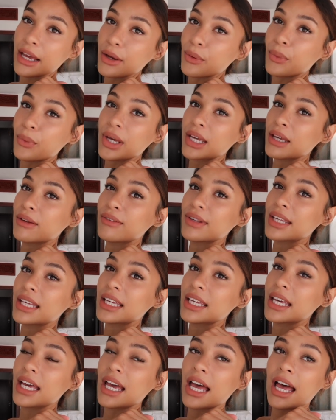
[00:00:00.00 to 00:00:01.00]
like
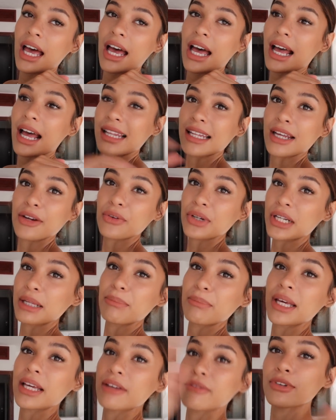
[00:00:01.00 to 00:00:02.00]
wavy and like really
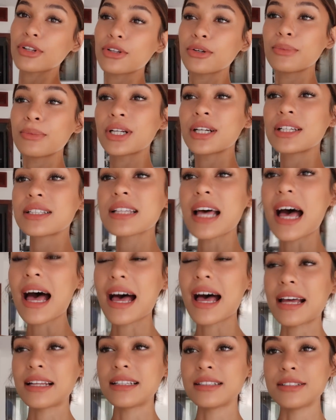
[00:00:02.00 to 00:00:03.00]
big and voluminous,
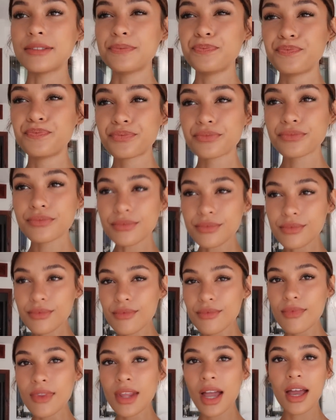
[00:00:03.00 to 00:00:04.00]
and
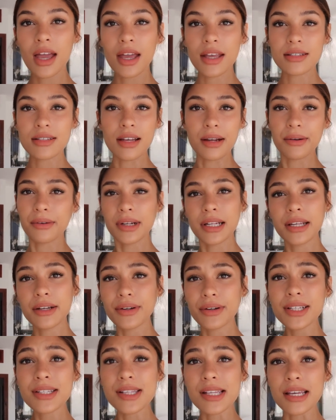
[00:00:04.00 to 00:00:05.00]
it's like really
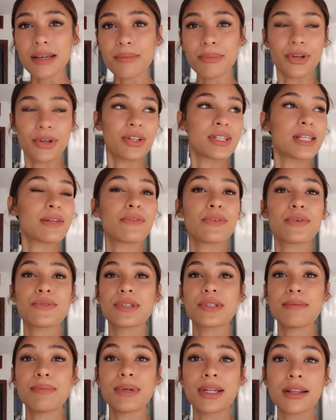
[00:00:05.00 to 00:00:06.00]
greasy because I've
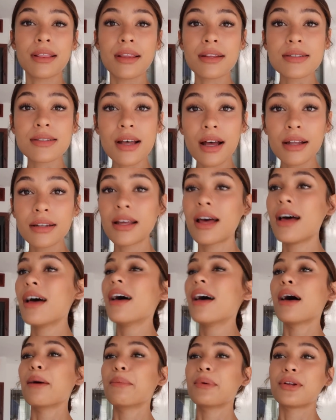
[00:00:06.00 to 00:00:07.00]
obviously been in the sun.
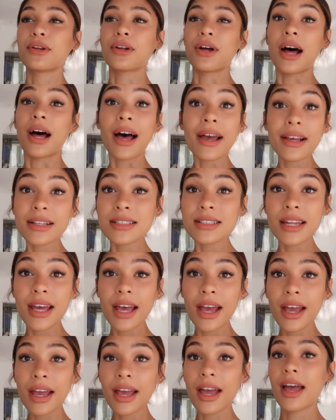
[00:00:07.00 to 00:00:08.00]
I've been on a hike
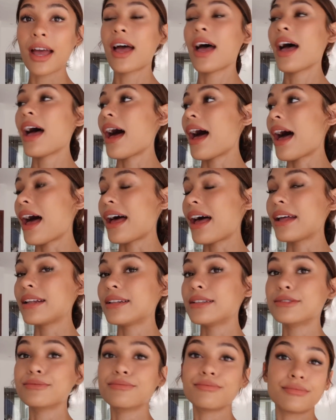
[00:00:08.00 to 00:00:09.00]
today,
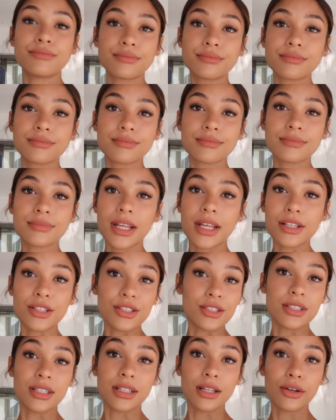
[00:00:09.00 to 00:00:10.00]
and it
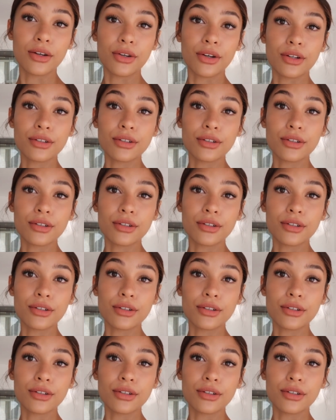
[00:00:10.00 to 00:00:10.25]
just didn't look